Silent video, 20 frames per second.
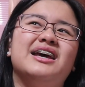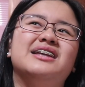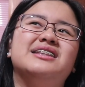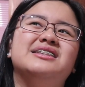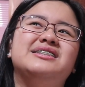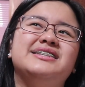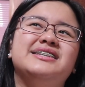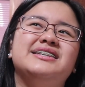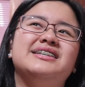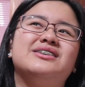
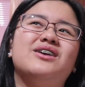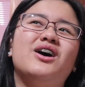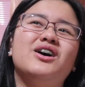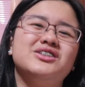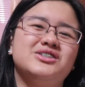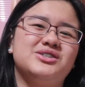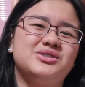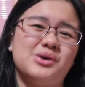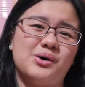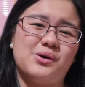the
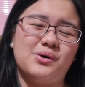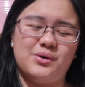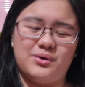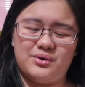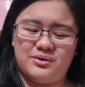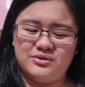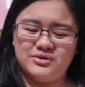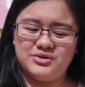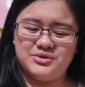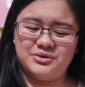
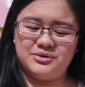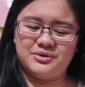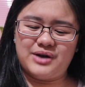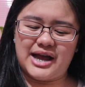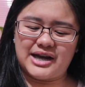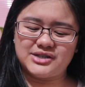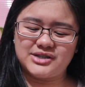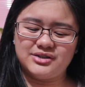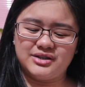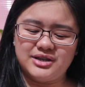console to
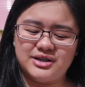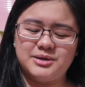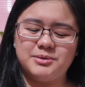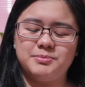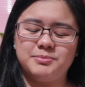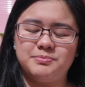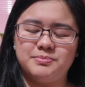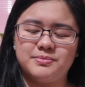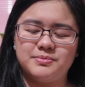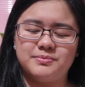actually